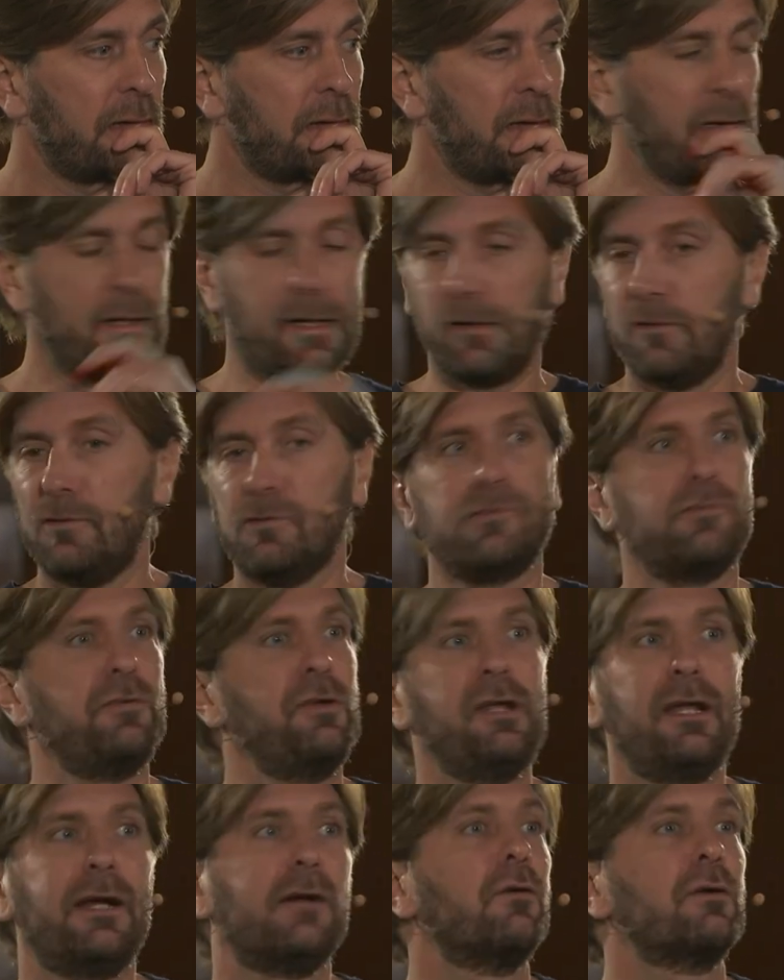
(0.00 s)
I just
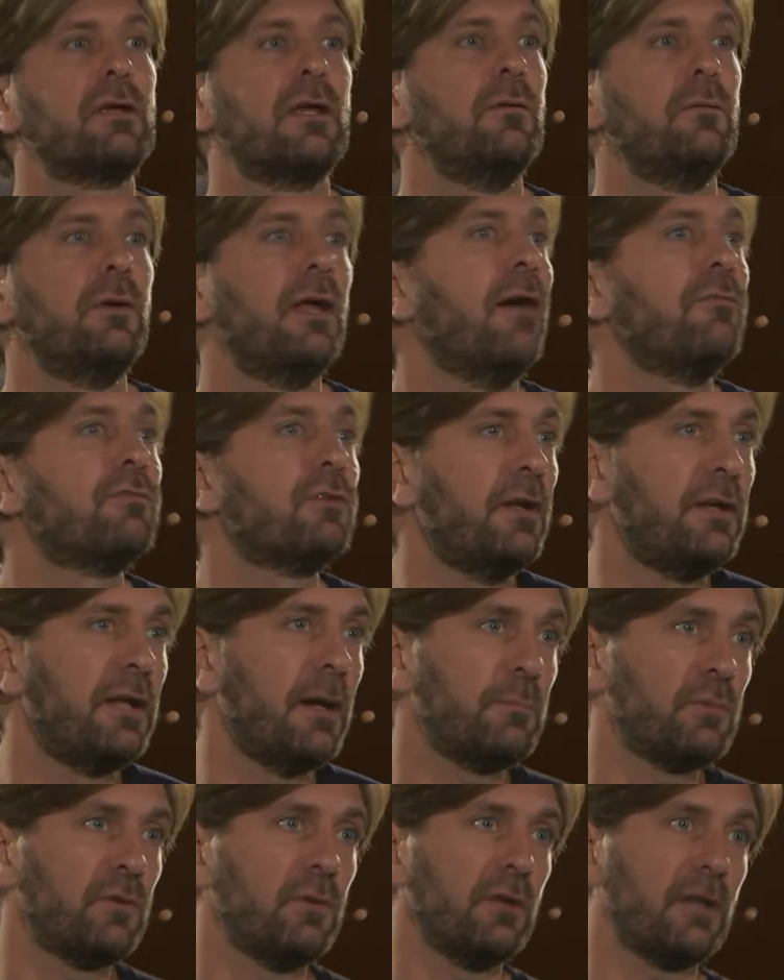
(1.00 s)
feel like, okay, we have to
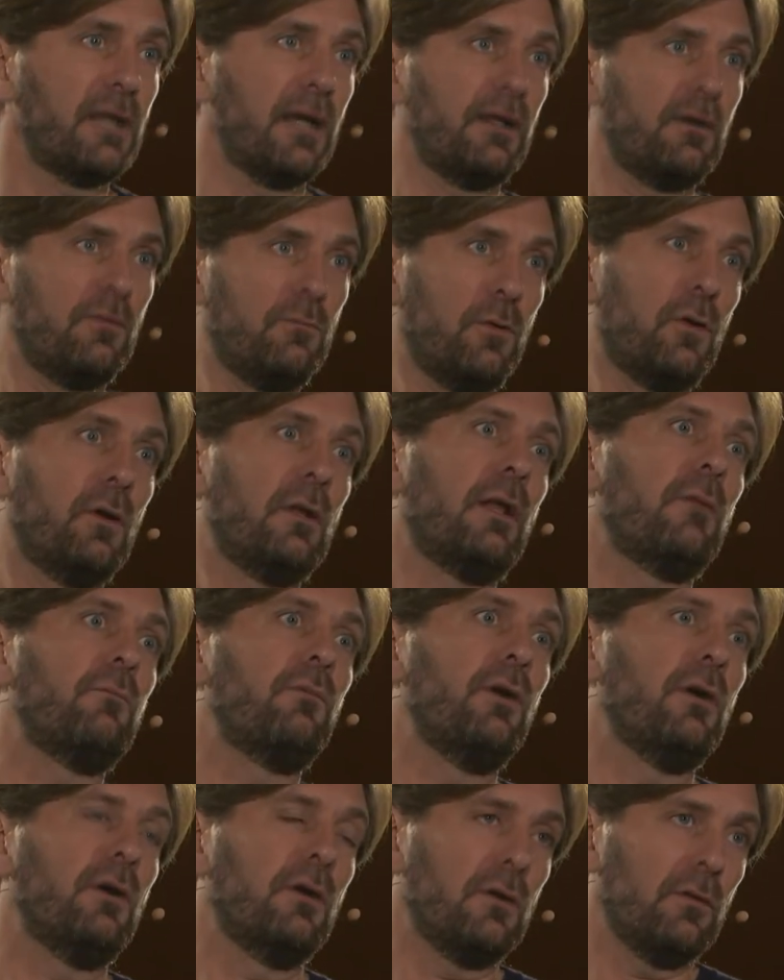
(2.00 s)
adapt to the kind of world that
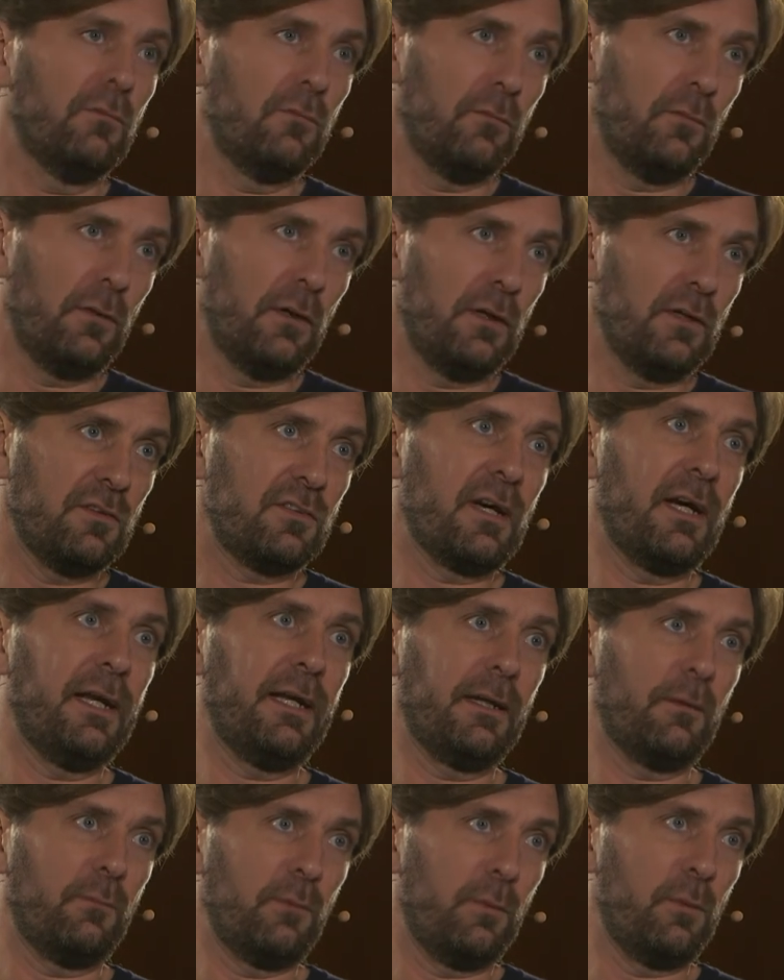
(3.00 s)
we're
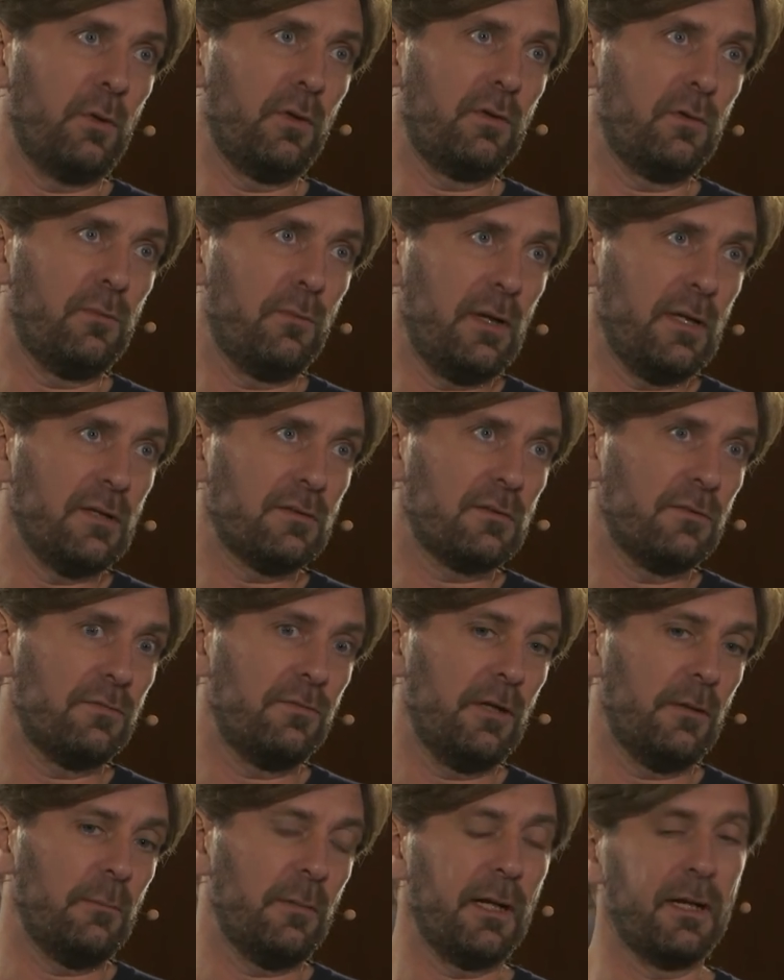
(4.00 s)
deciding that we want to release the
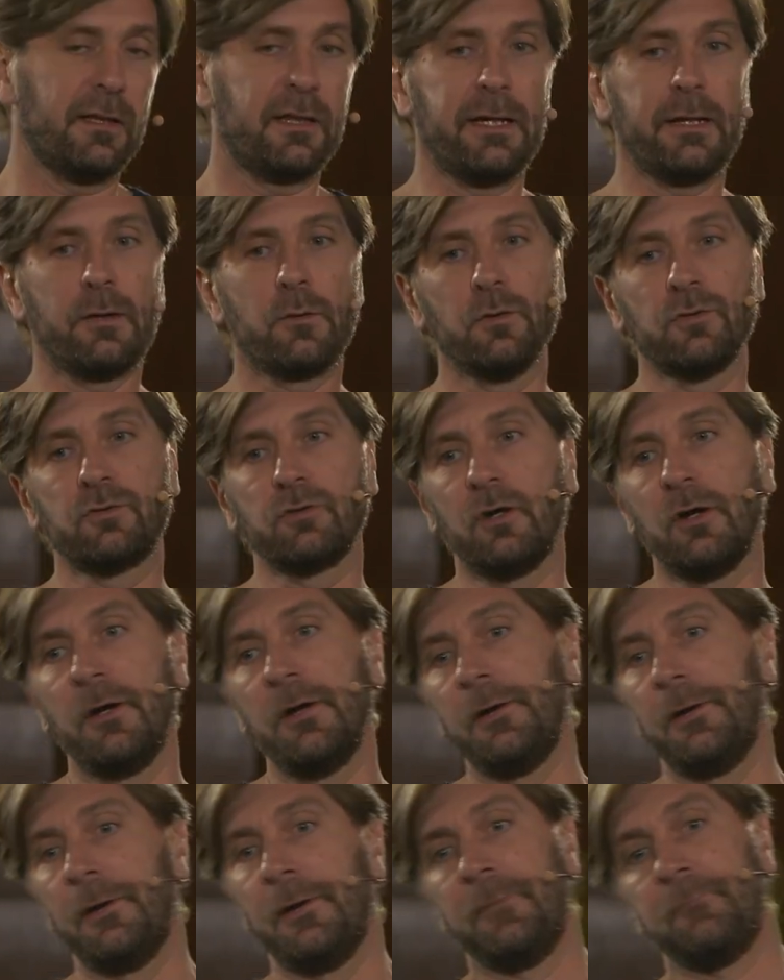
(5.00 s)
film. And I think also,
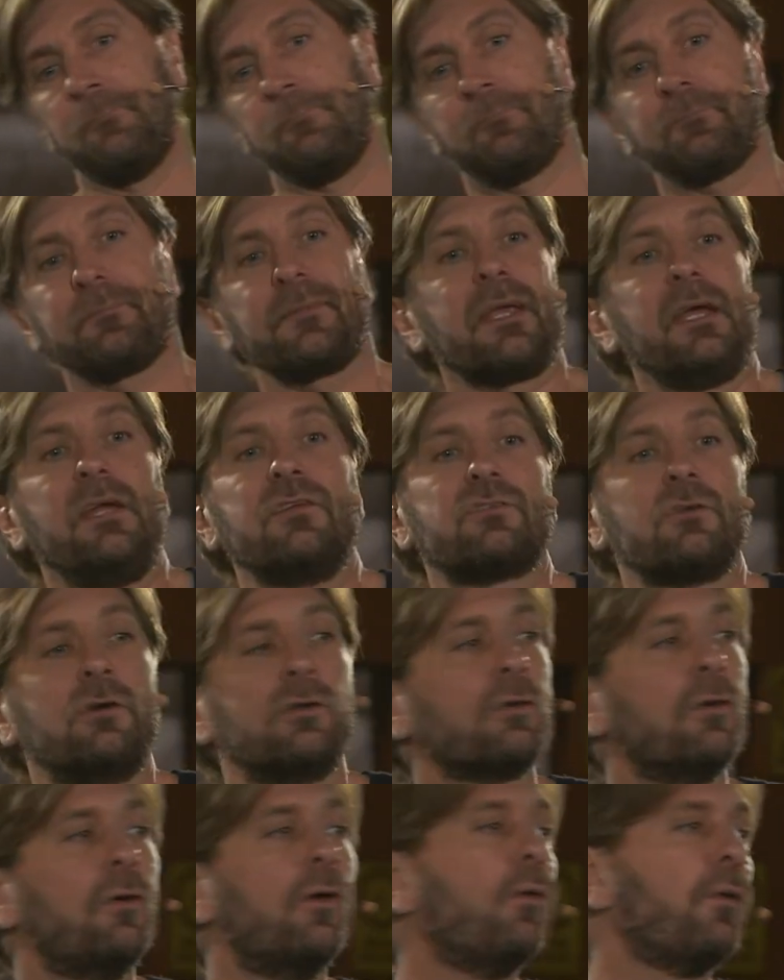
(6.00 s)
it's
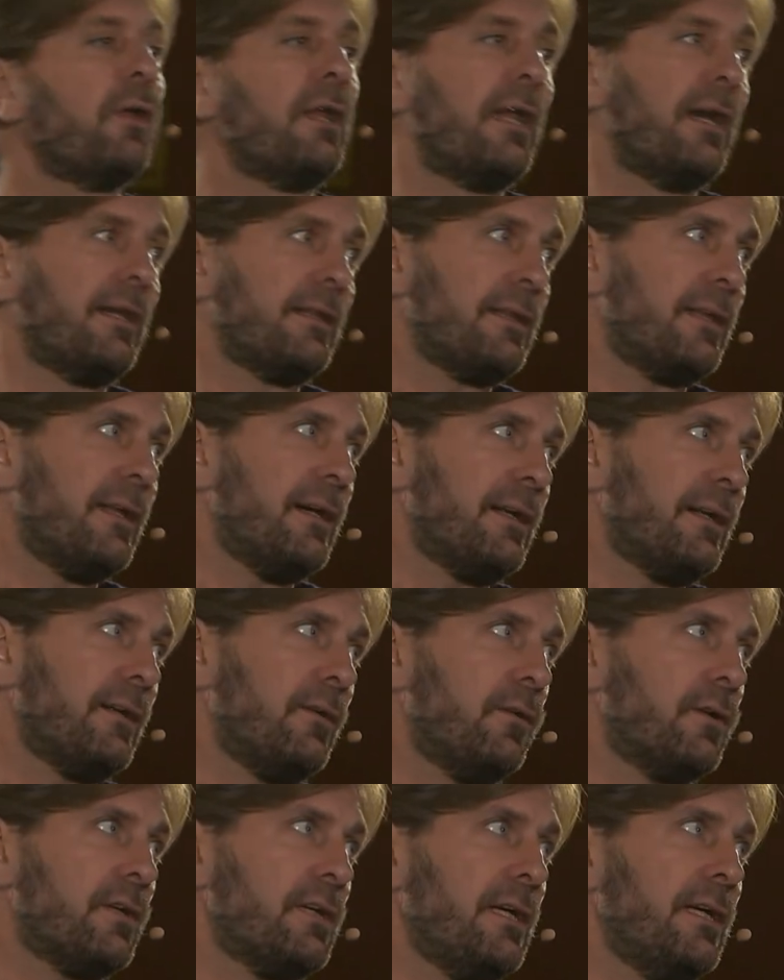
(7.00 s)
not only that,
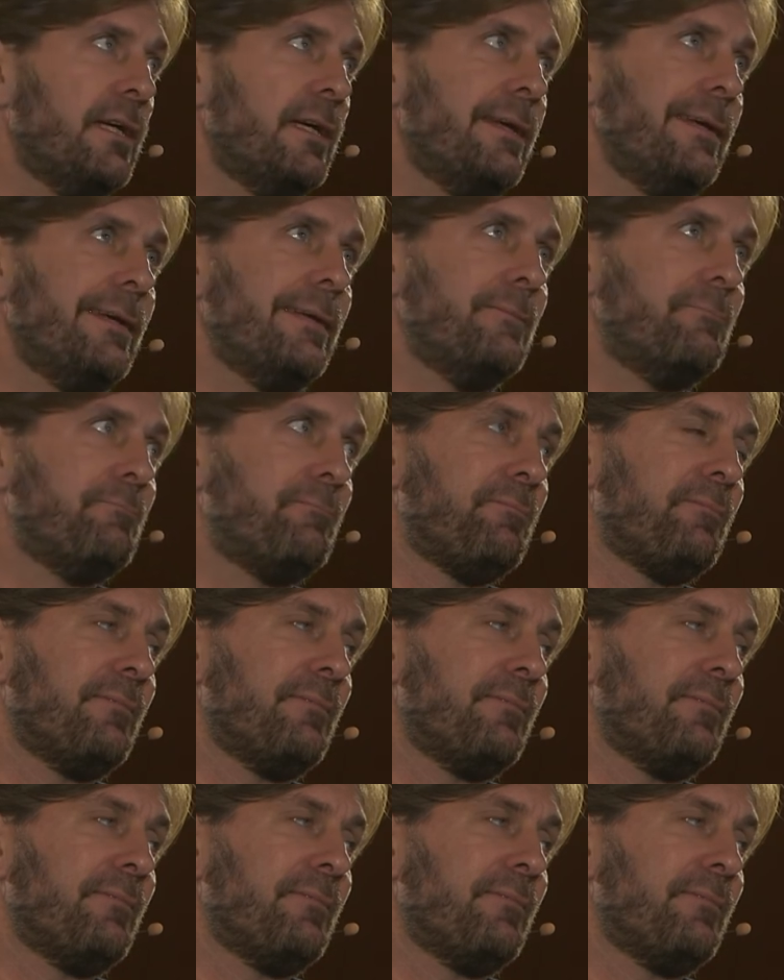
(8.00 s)
okay,